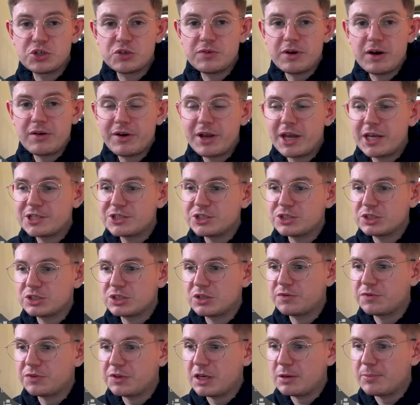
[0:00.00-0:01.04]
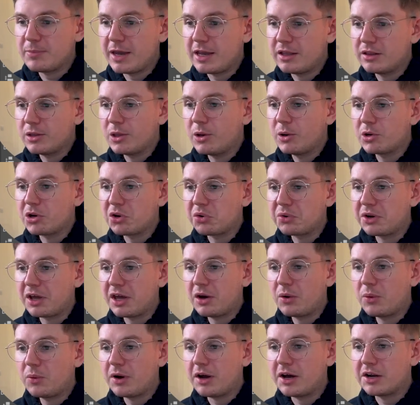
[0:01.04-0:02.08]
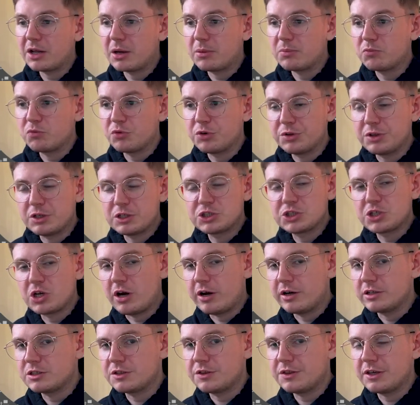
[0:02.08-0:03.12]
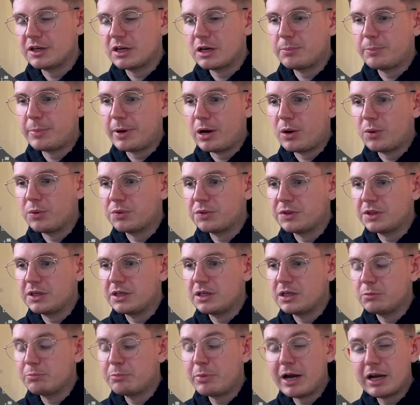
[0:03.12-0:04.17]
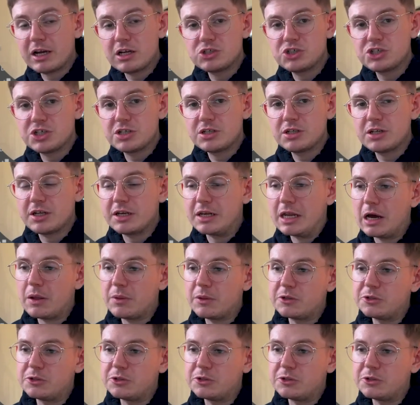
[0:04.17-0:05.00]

two variations of the main logo now, and I'm really starting to think about the packaging and how